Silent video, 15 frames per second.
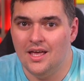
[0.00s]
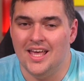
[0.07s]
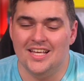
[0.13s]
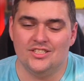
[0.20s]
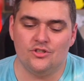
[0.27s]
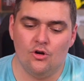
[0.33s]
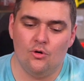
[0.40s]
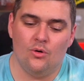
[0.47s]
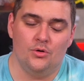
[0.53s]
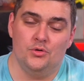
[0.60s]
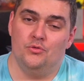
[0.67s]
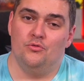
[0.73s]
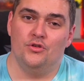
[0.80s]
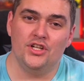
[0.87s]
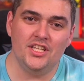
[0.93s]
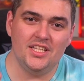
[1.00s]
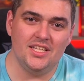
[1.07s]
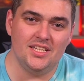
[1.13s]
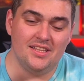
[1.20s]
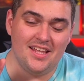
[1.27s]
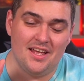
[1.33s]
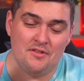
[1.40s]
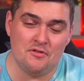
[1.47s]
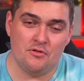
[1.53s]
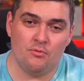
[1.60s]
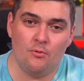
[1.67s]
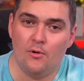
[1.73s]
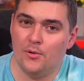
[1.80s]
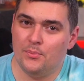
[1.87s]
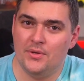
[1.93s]
So really, that
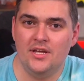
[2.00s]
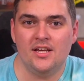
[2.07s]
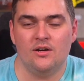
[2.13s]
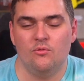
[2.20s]
thwart being at